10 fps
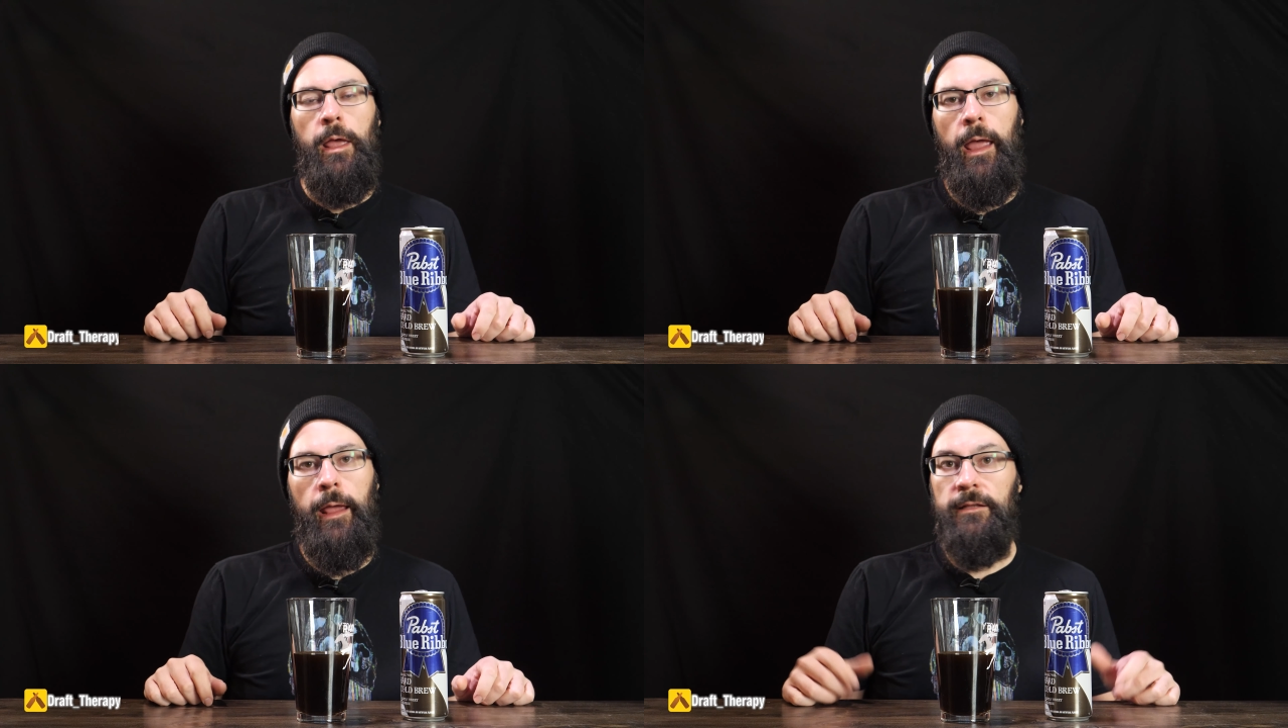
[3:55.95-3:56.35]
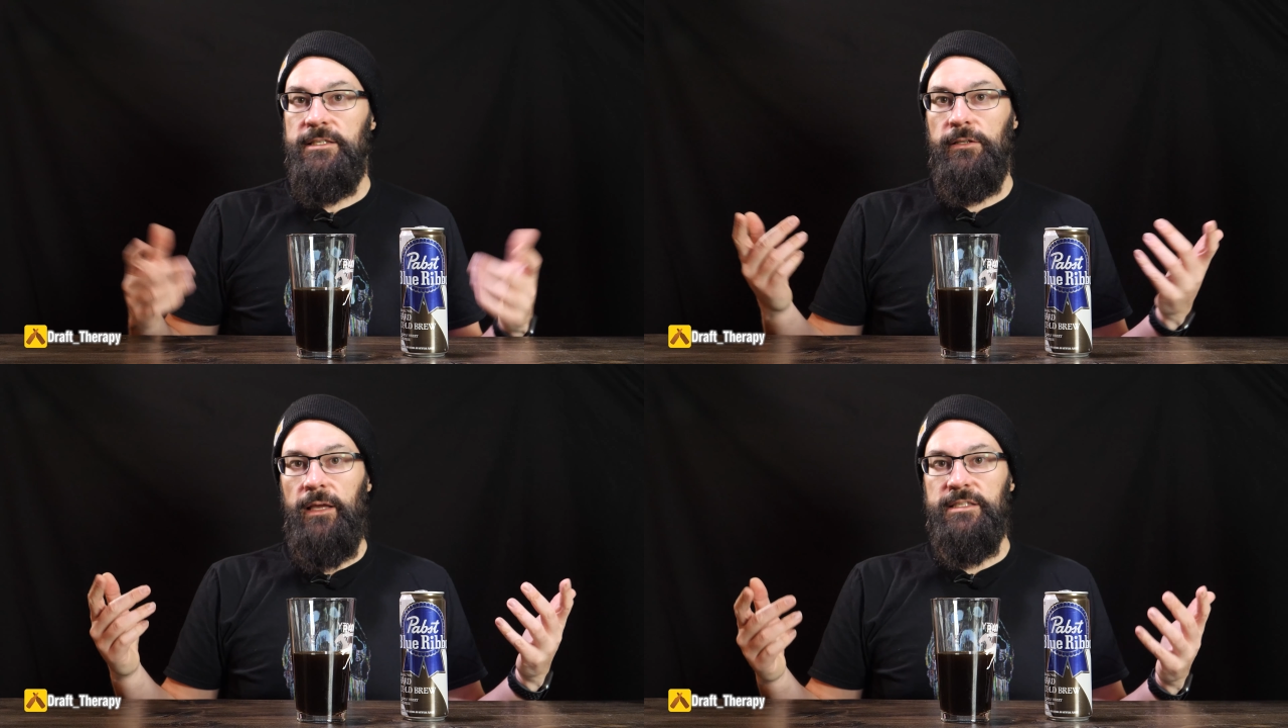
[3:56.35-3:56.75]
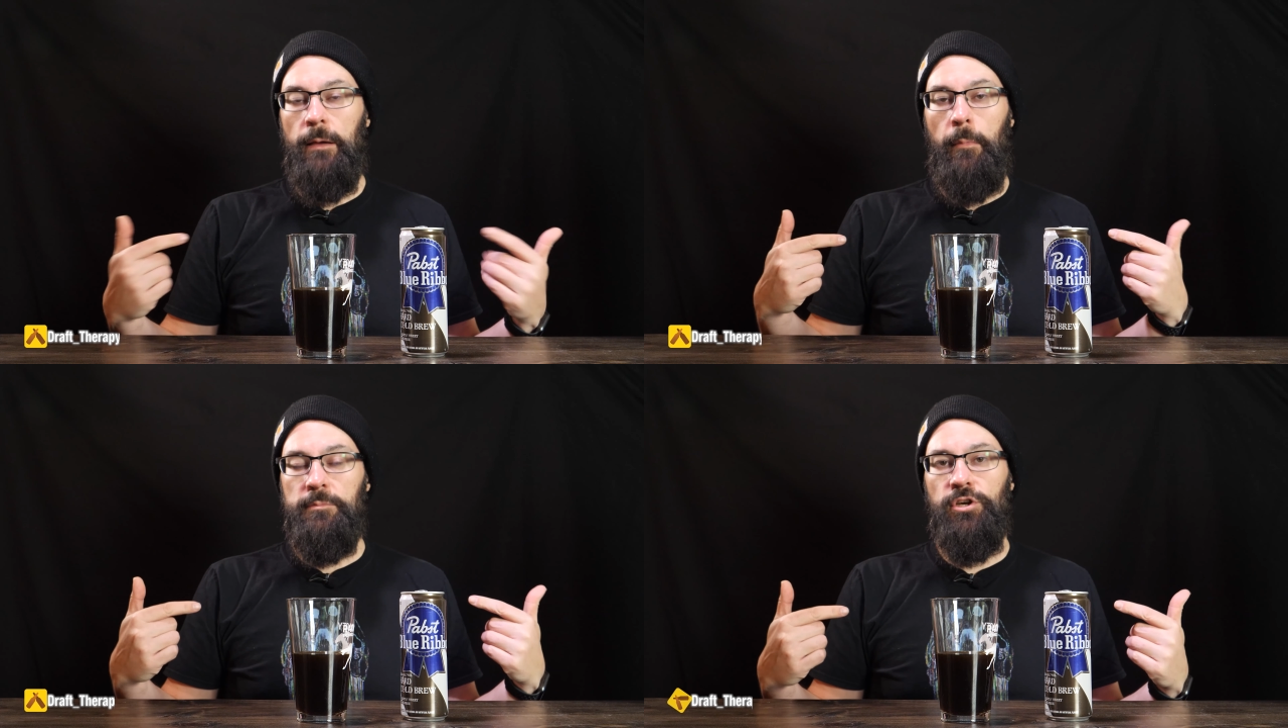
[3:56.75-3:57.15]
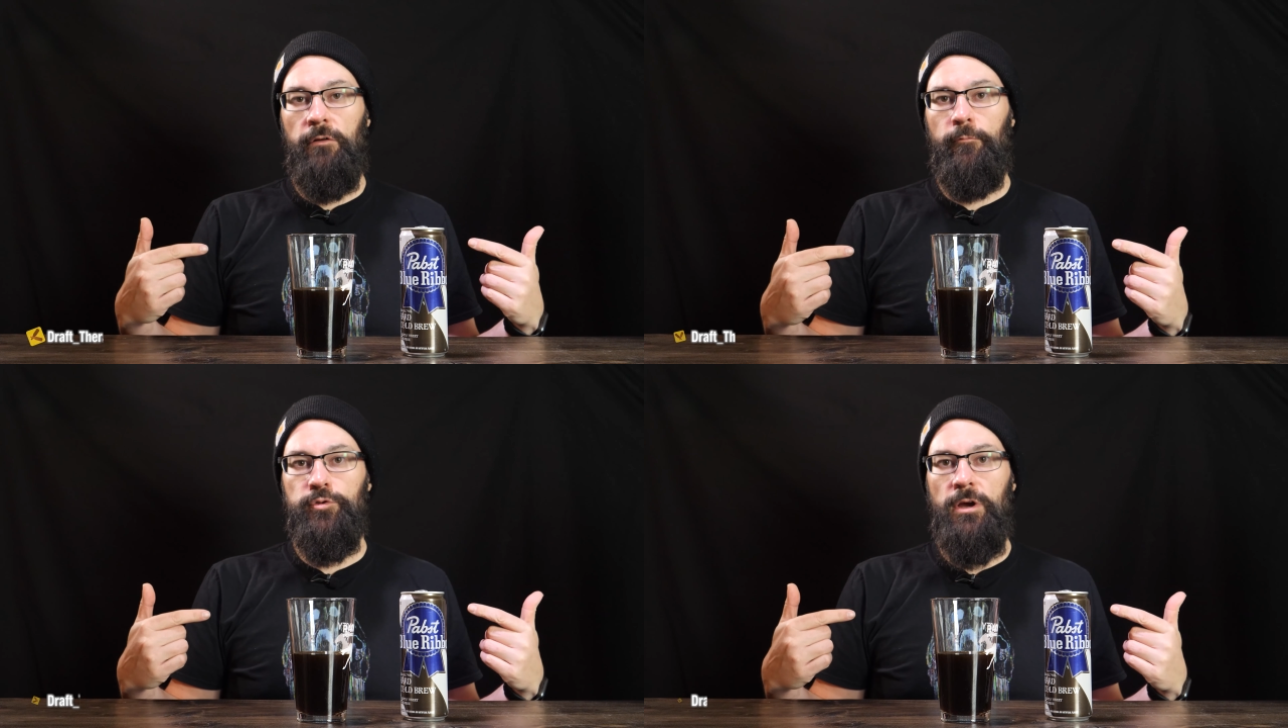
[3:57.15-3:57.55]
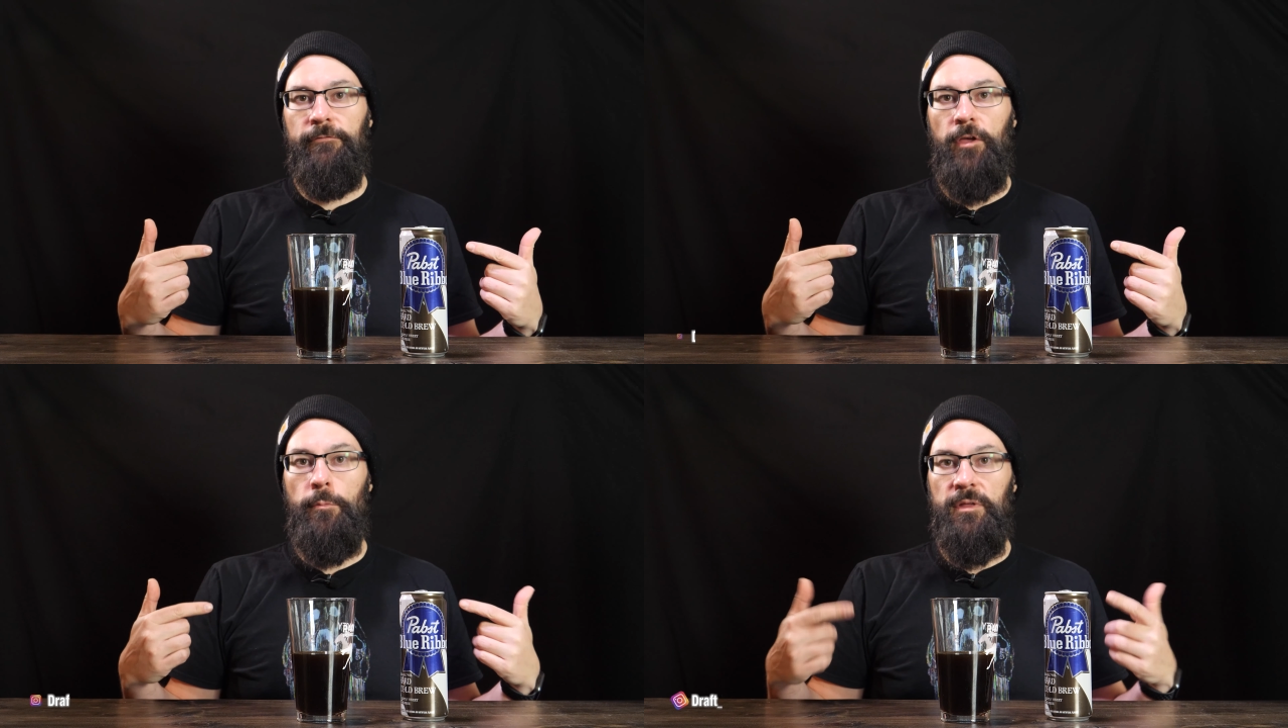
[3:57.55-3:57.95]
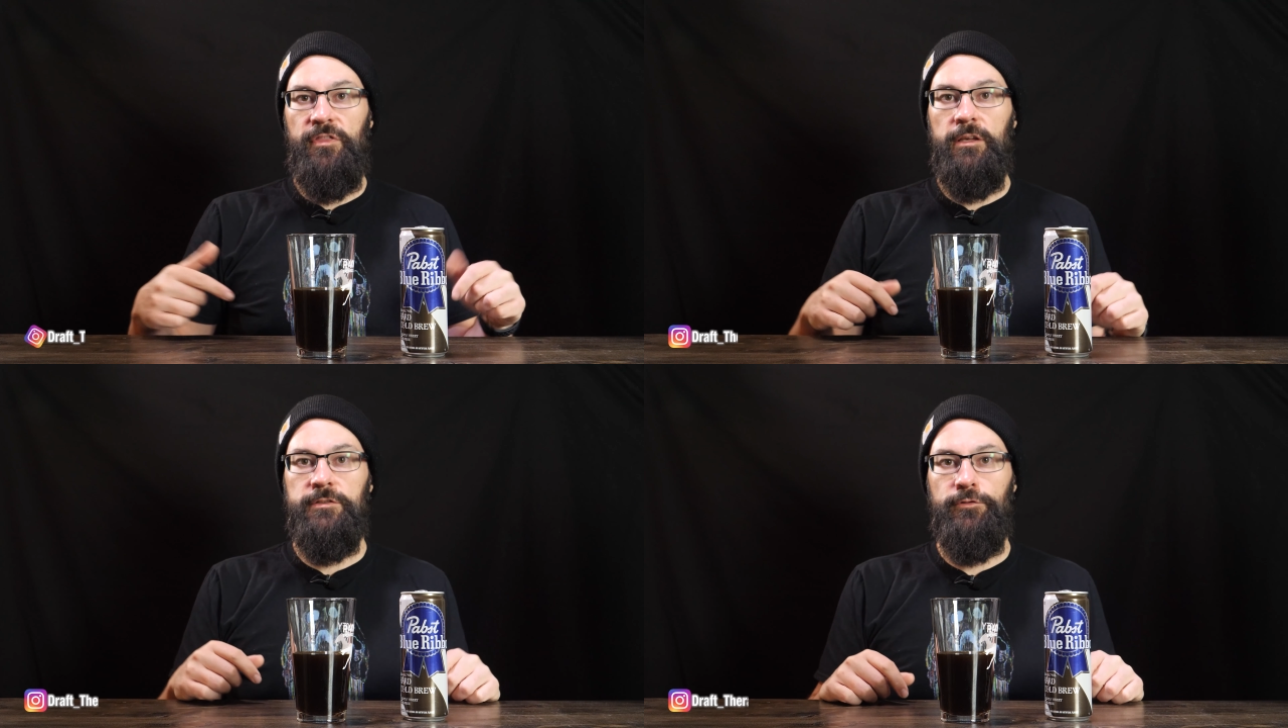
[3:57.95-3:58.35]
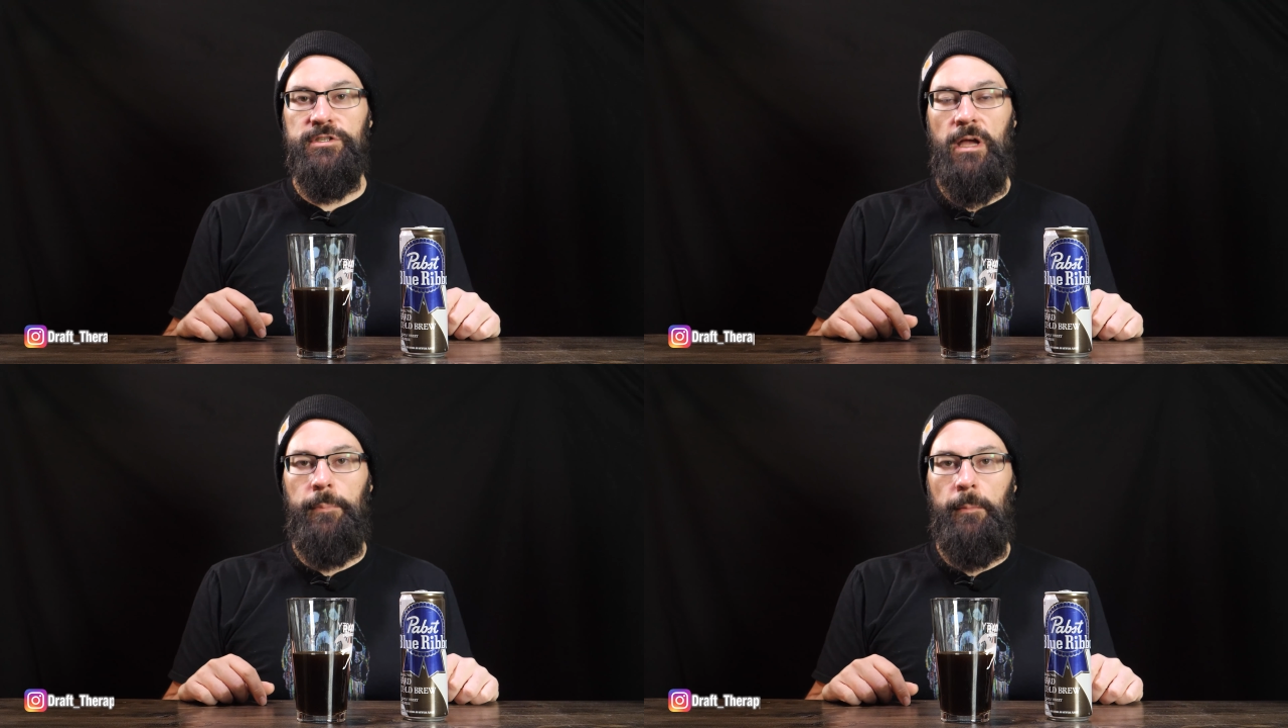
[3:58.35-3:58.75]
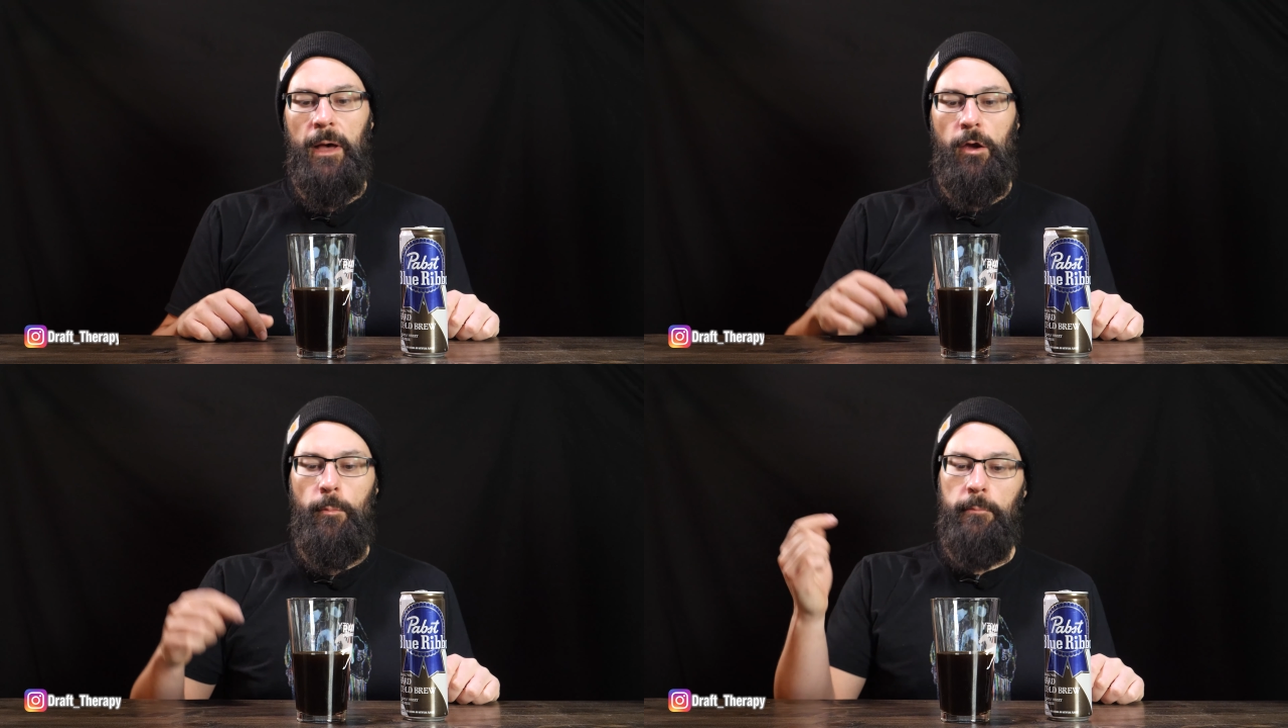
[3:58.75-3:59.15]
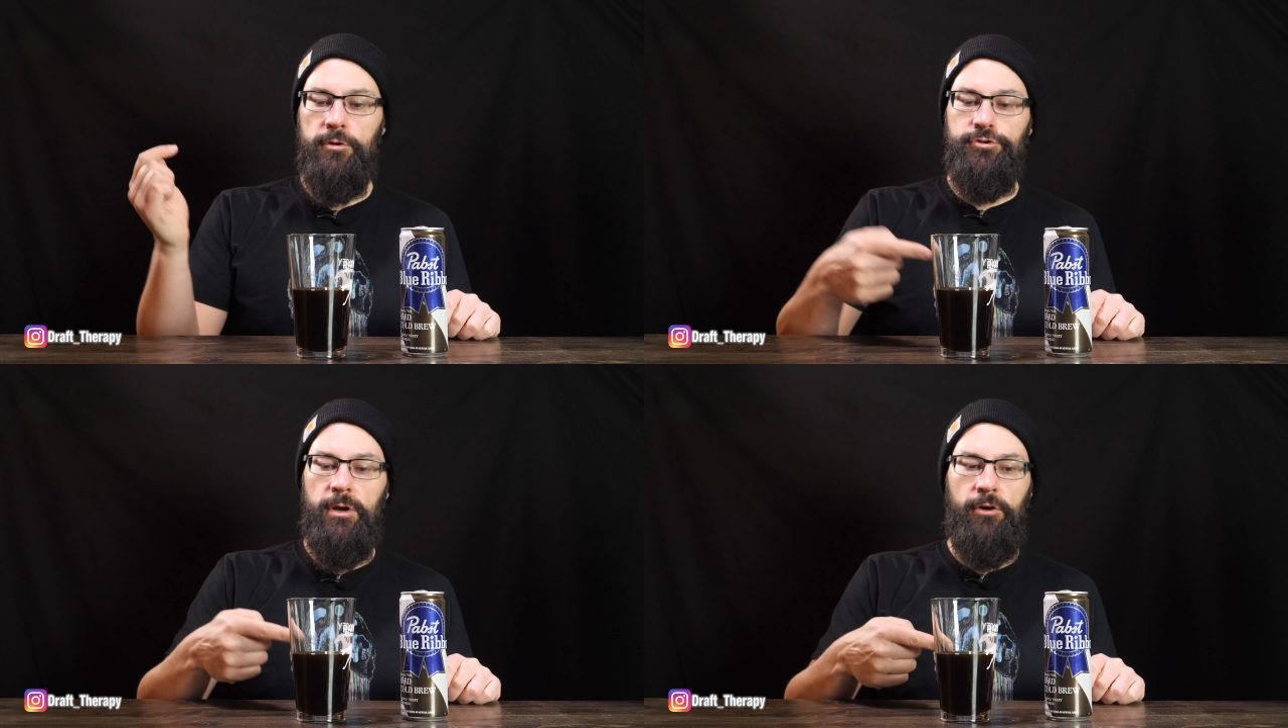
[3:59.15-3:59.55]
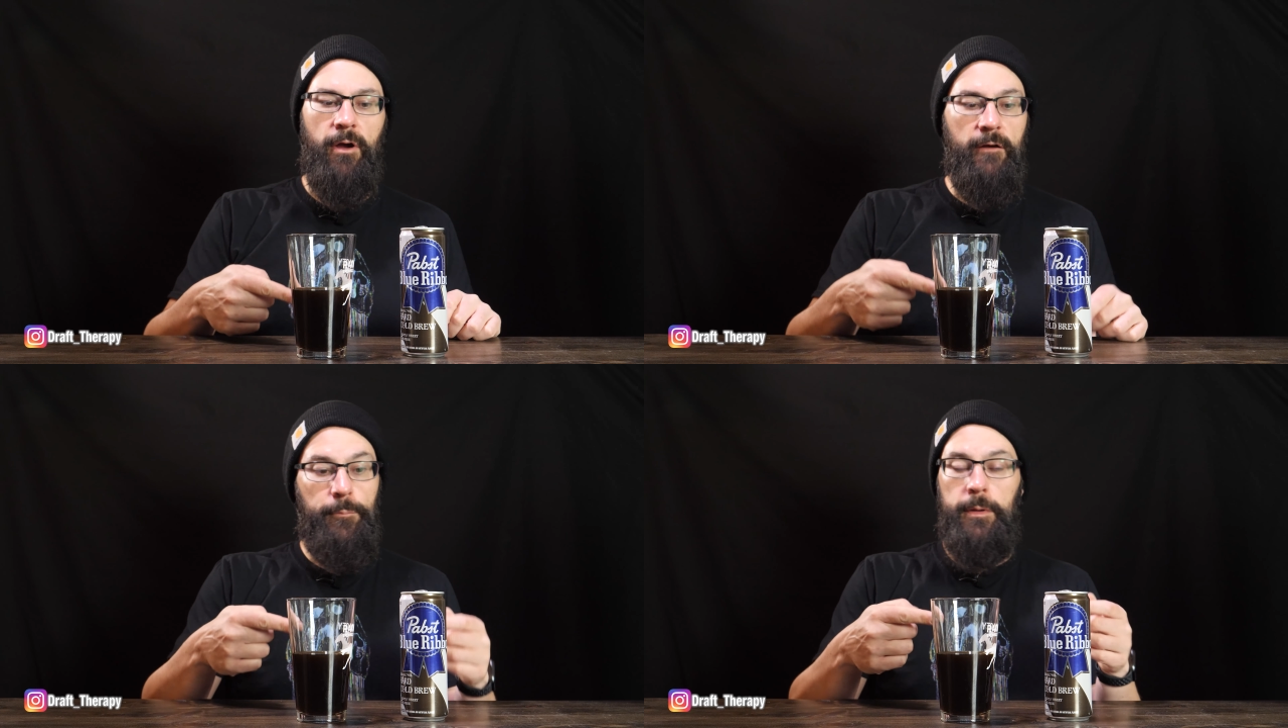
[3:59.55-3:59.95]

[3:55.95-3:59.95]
And until next time, I'm Sean from Draft Therapy. Thanks for stopping by. Remember, drink craft